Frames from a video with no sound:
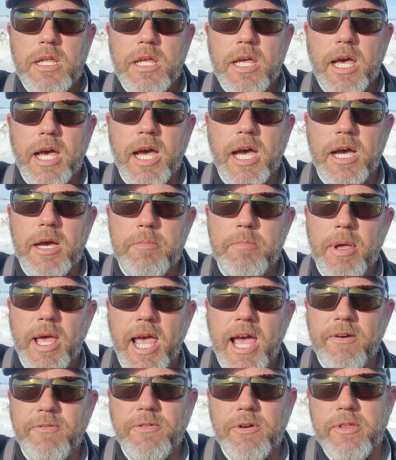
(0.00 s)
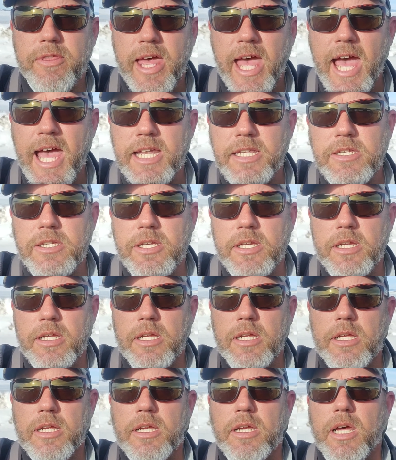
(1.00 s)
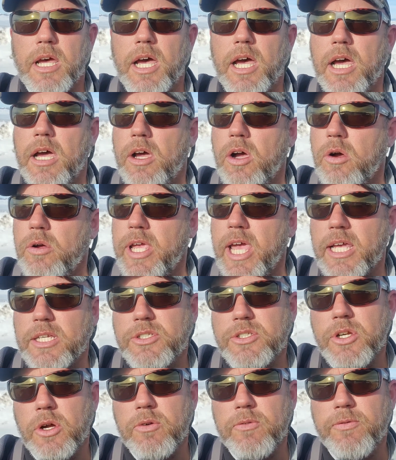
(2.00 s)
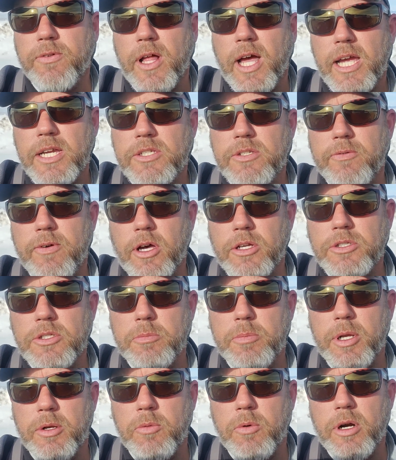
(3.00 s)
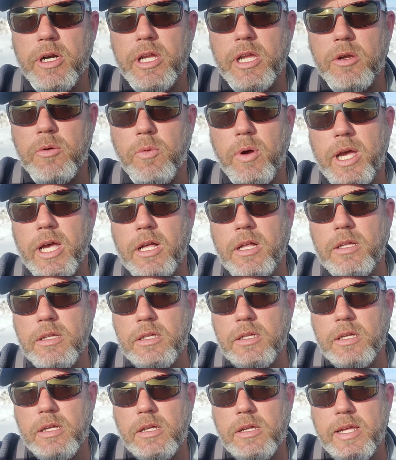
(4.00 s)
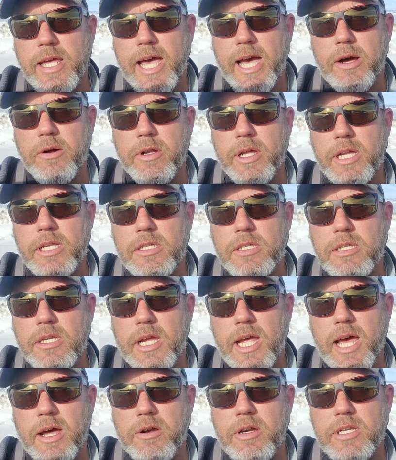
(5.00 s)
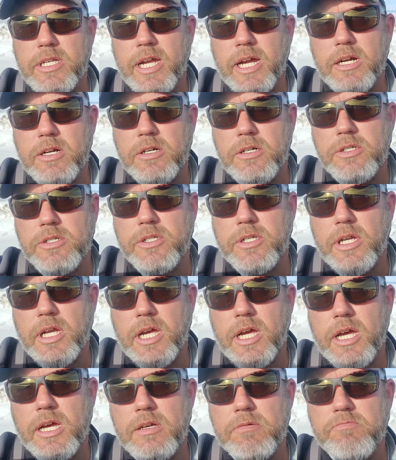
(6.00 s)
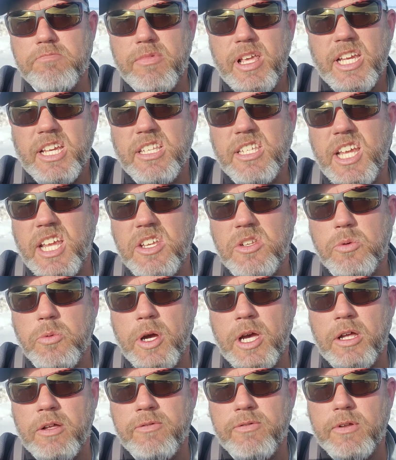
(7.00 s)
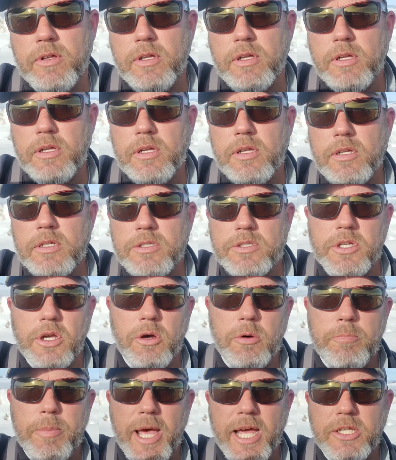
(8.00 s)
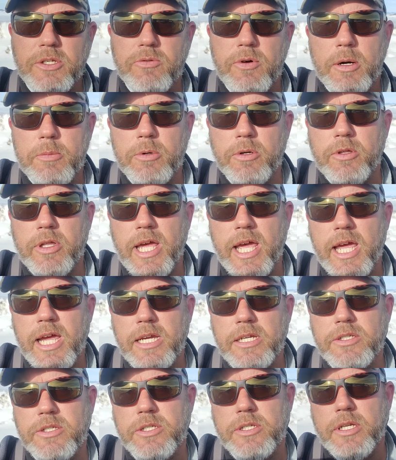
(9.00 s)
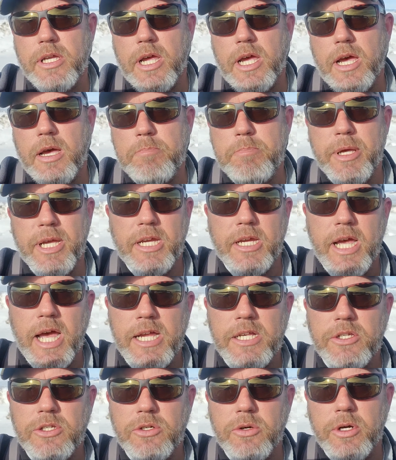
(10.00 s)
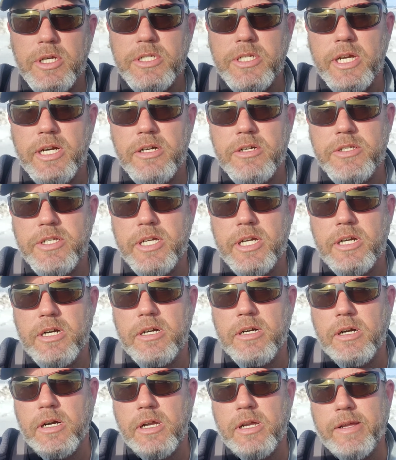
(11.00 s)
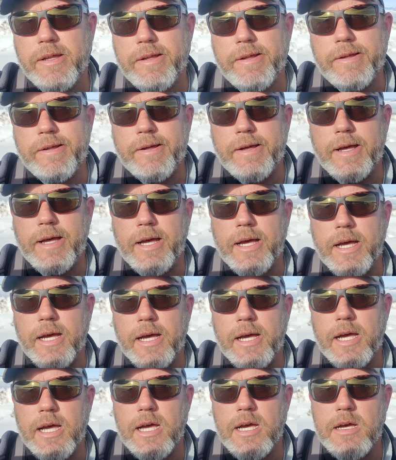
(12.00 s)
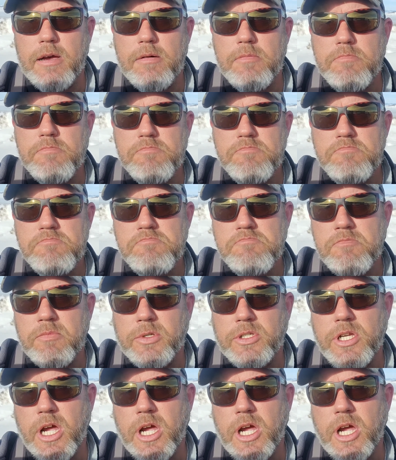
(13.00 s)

After that, oh yeah, stoneflies have also been working well out at Decker's, like a 10-12. So Pat's Rubber Legs, Big Guide's Choice Hare's Ear, Tungstone,